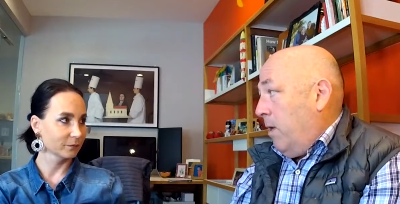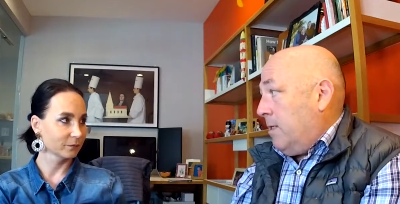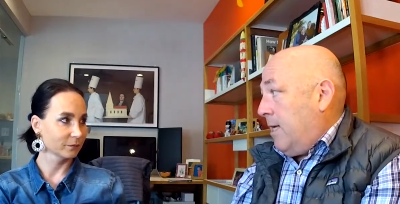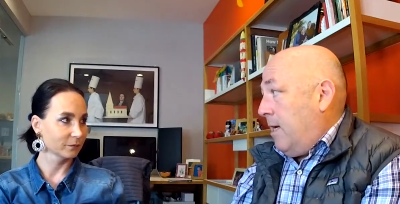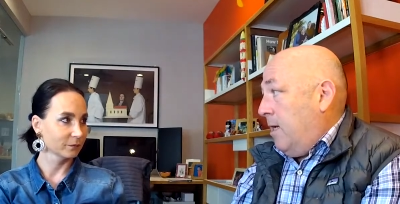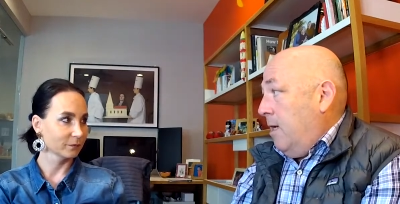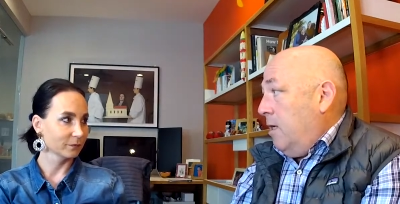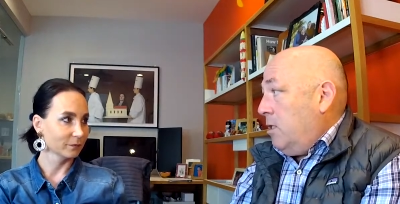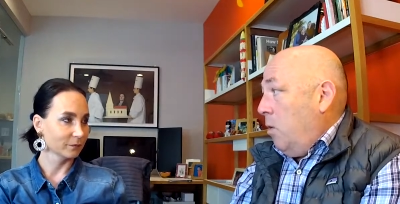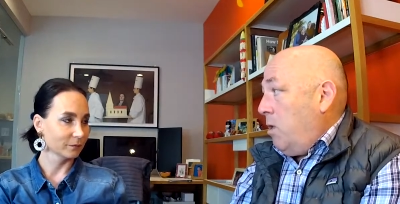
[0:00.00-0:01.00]
Speaker 1: real estate.
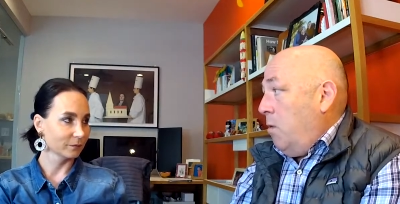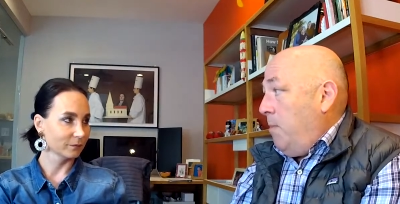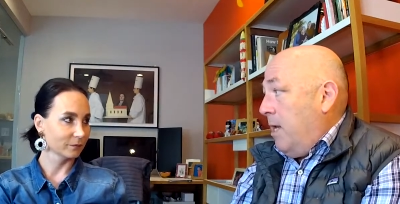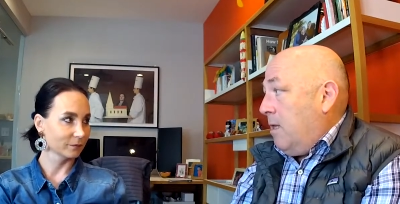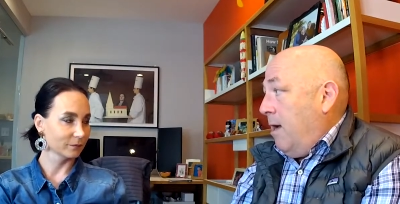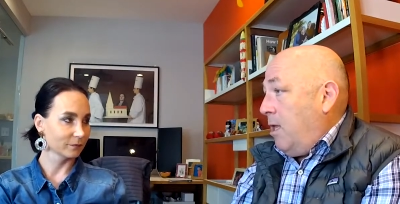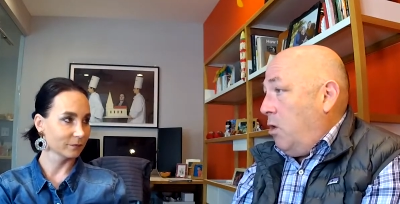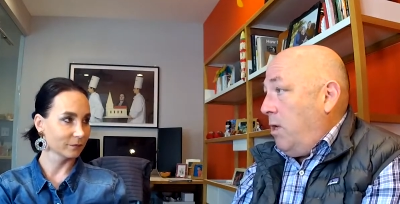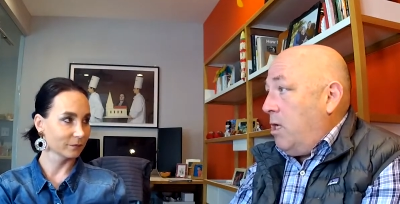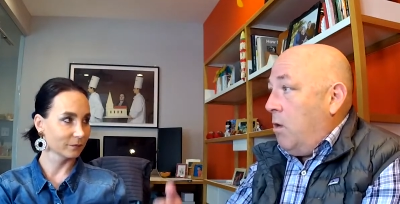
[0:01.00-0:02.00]
So when you meet a client,
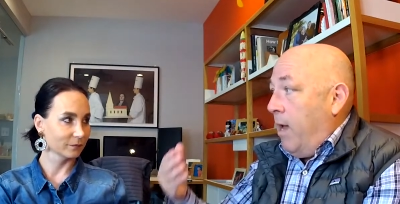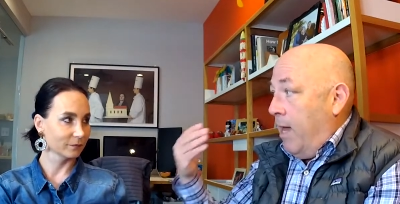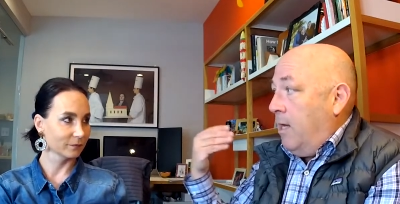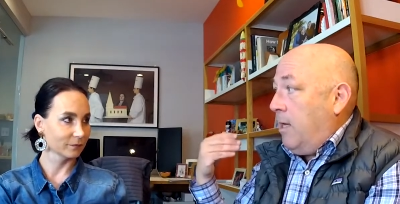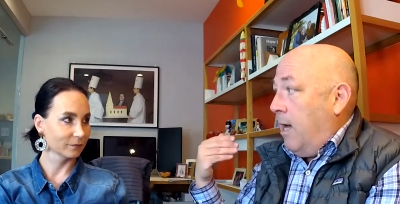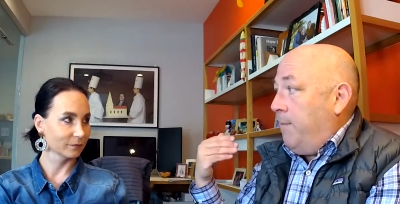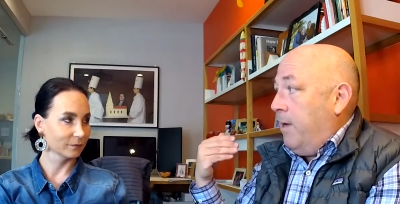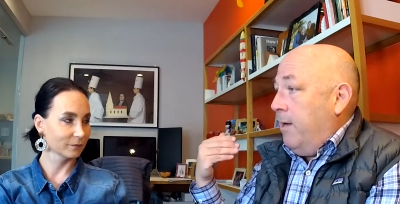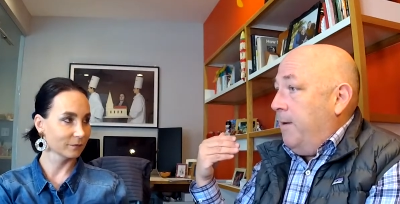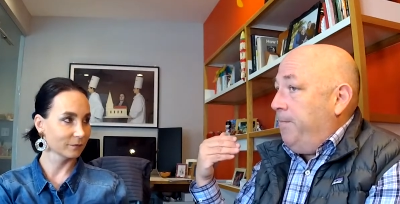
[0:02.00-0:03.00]
you need to know ahead of
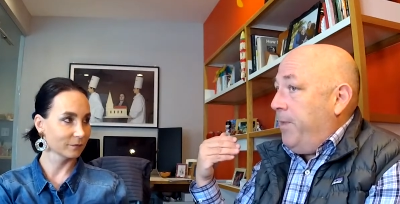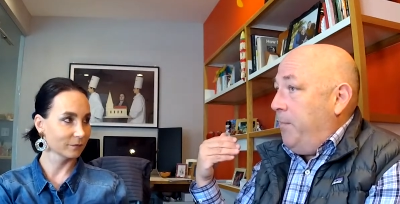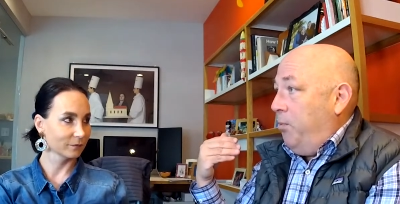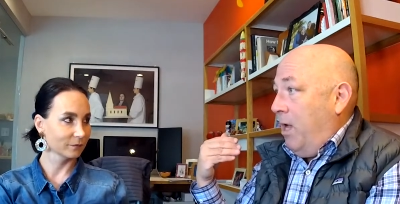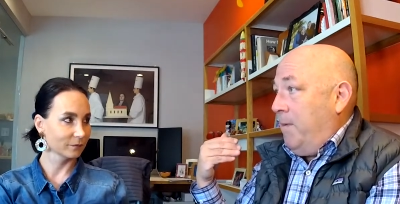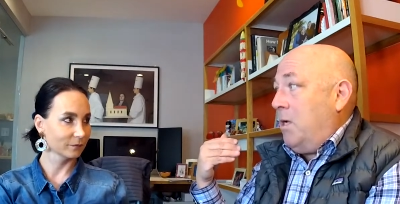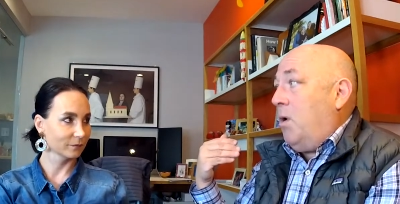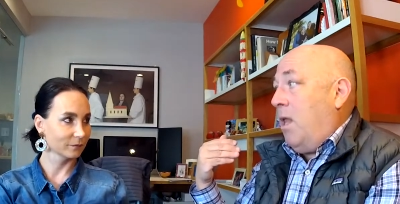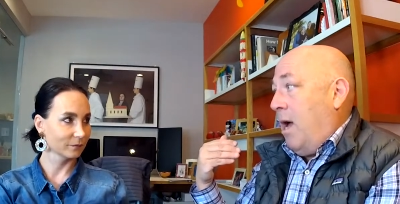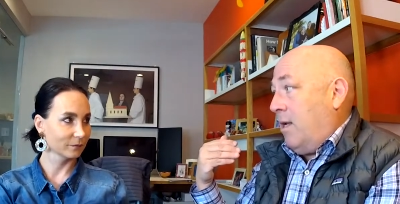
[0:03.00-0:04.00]
time, they probably know
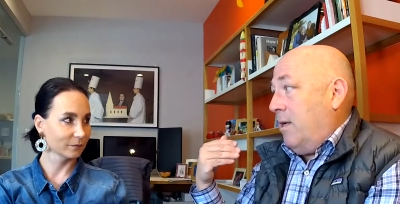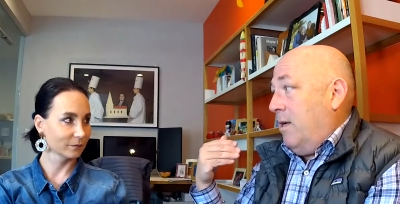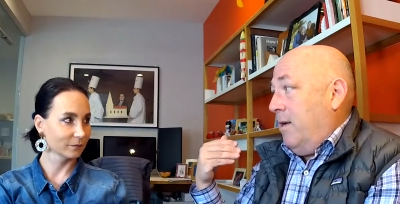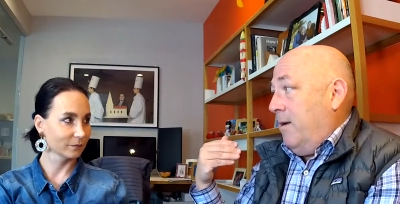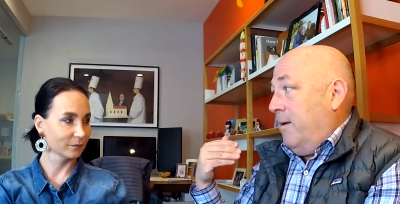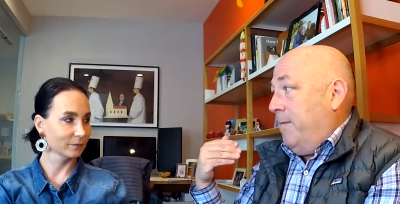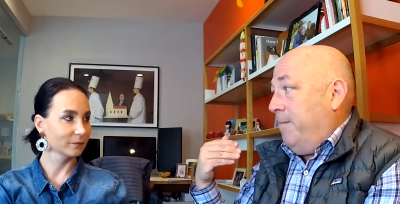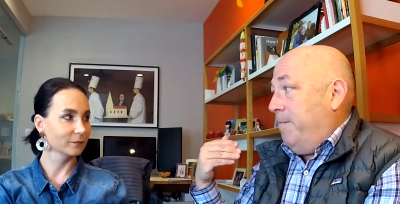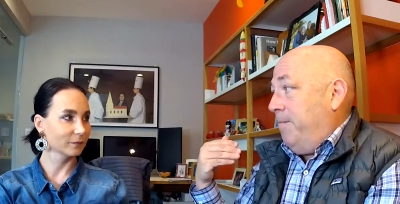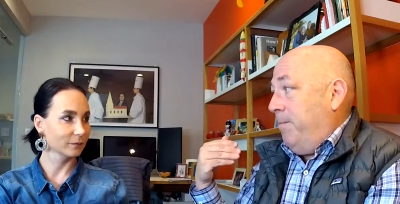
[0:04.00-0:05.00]
a lot.
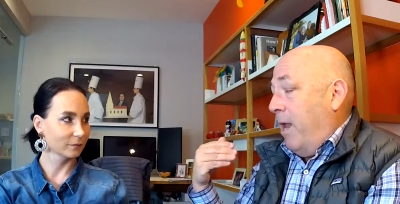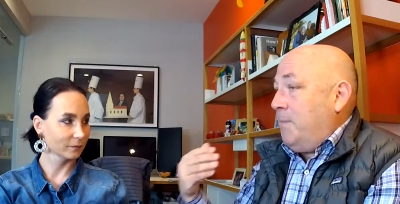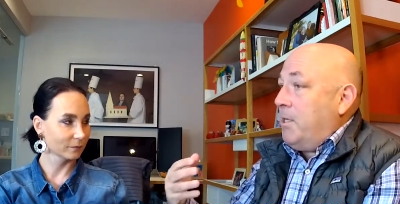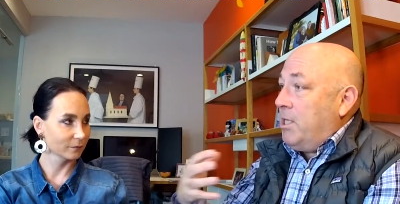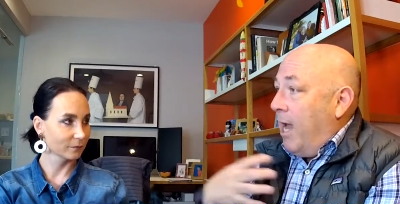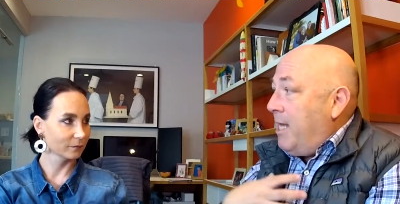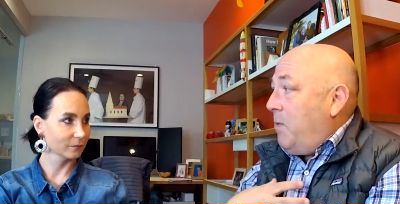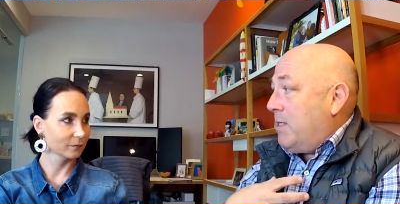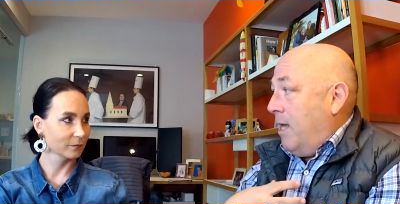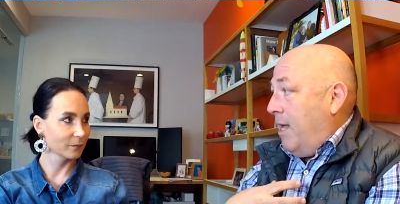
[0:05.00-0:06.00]
Not as much as I
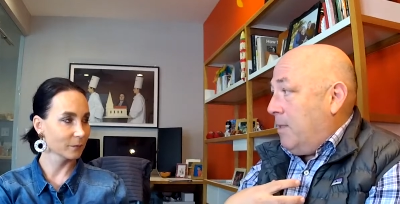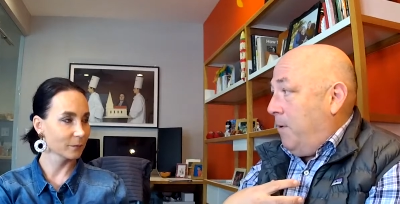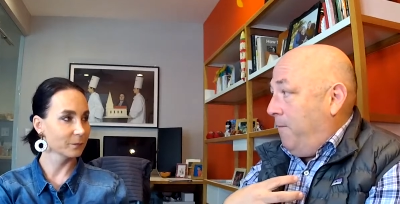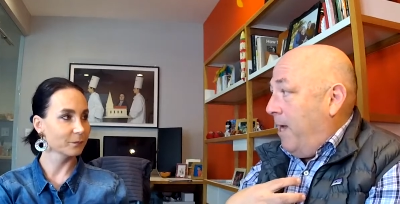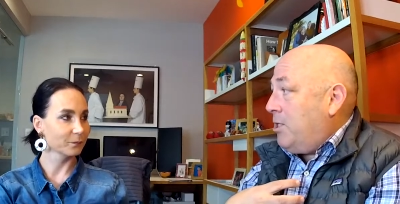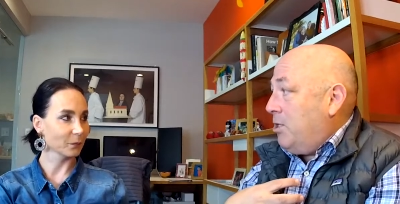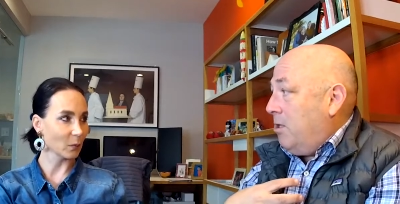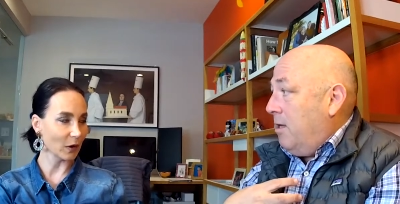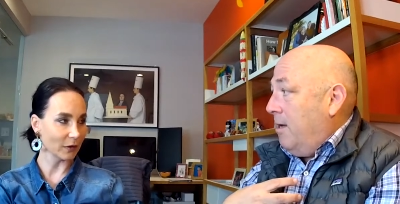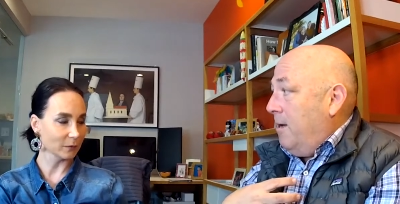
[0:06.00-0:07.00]
do as a, as a
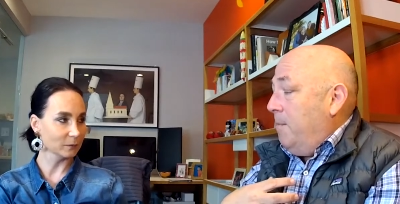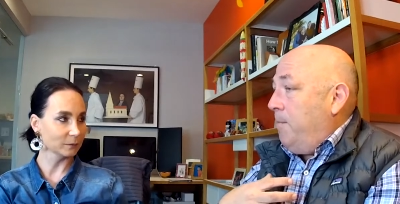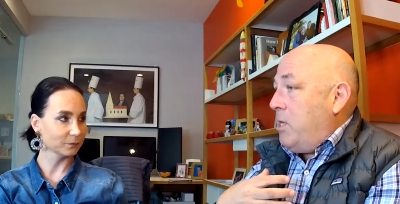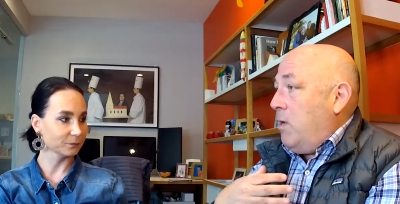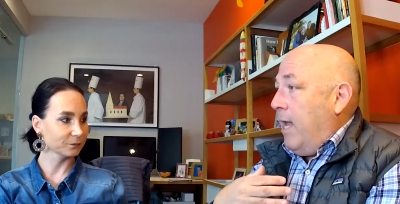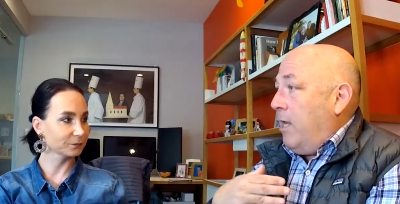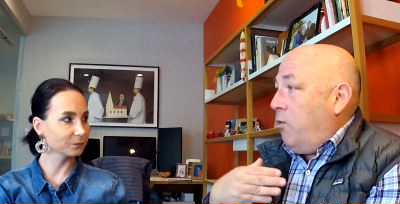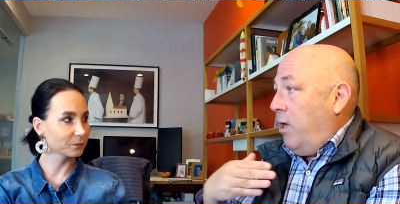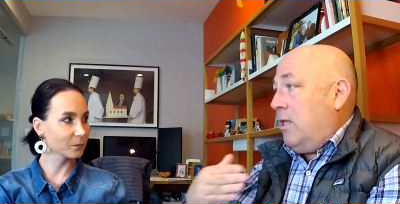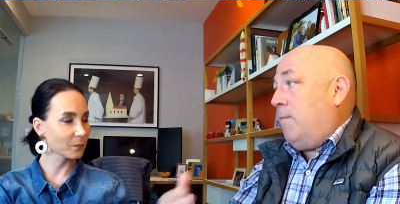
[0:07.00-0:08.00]
professional, right. but you can't
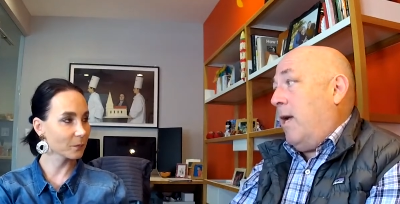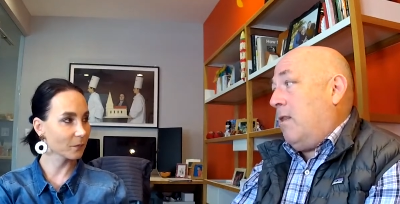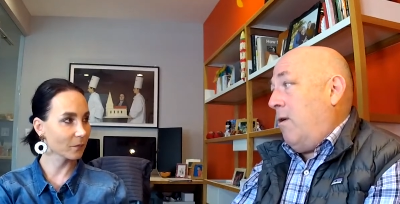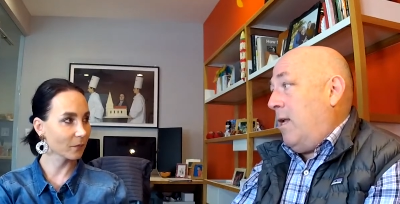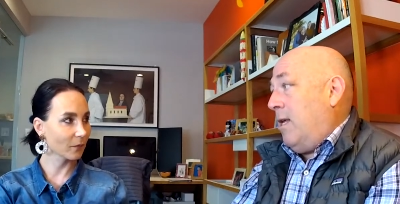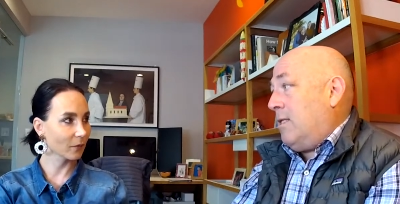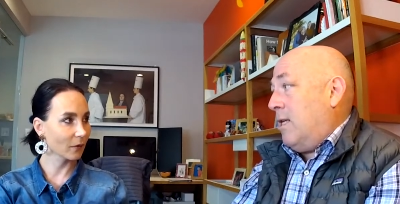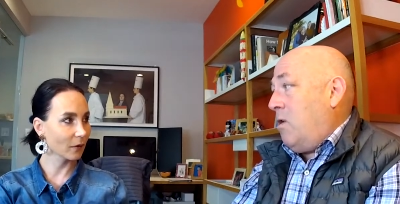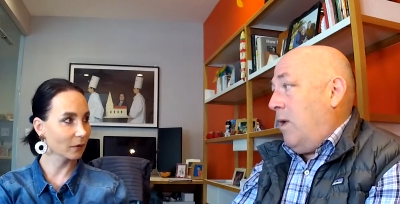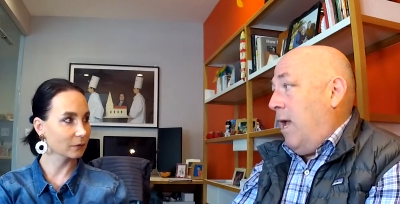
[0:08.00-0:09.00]
treat them like they're idiots
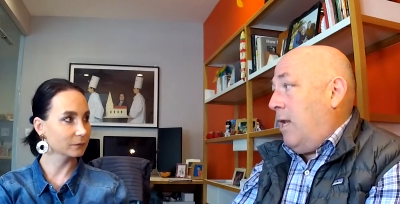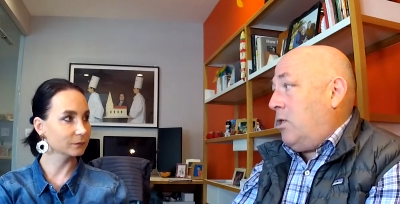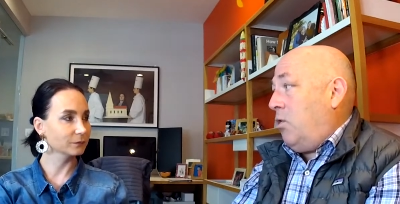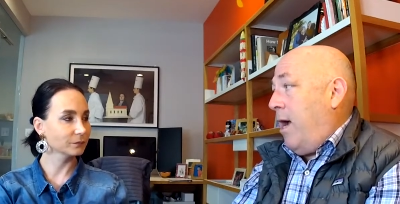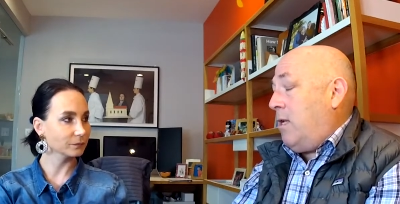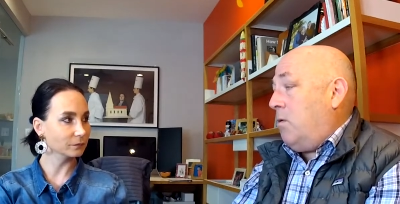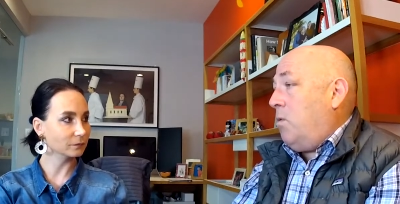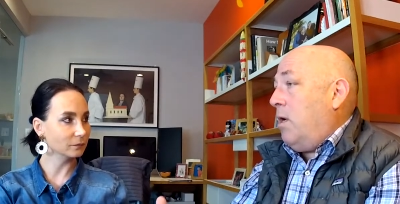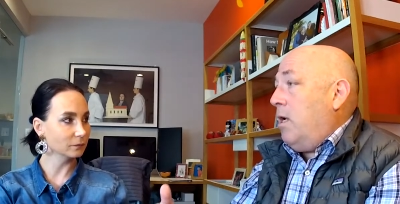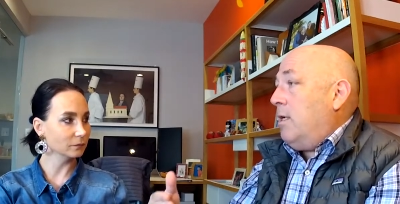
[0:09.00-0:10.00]
and you can't try
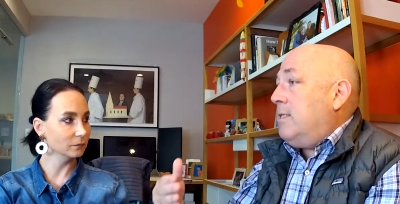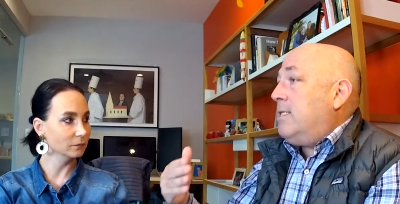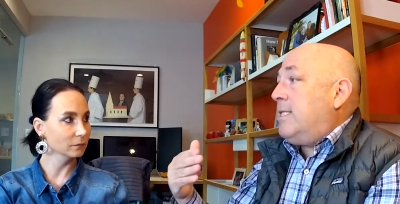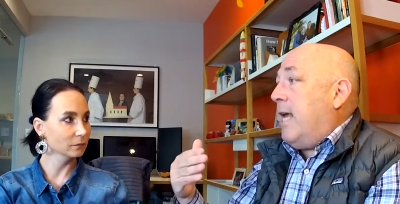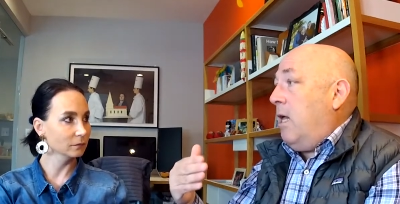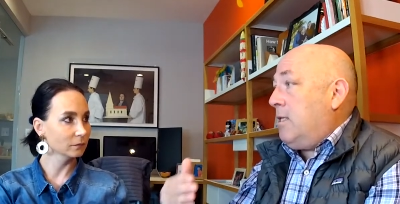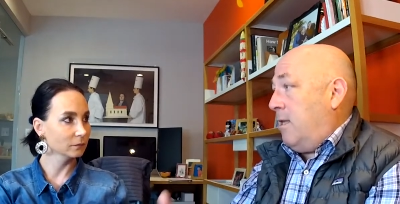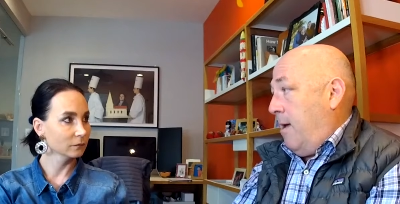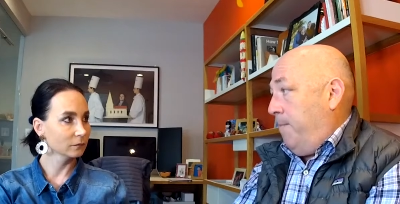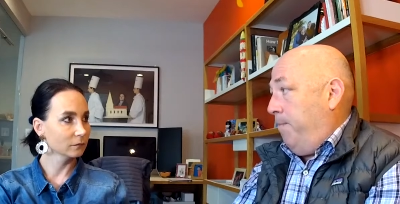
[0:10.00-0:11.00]
to sell to
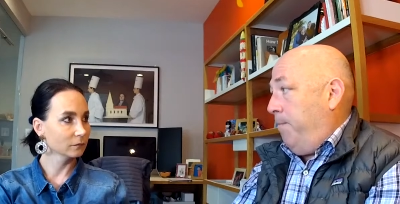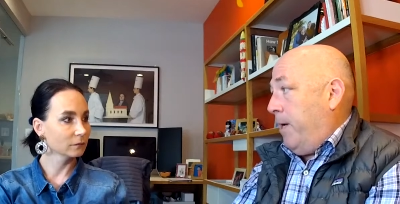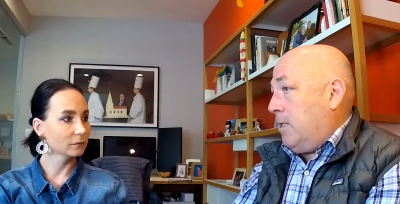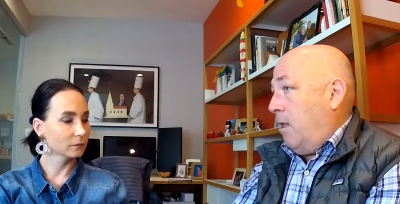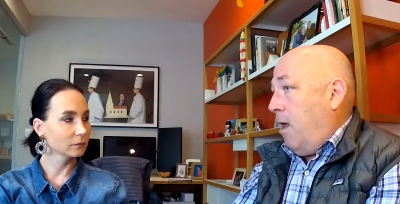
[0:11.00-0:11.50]
them because a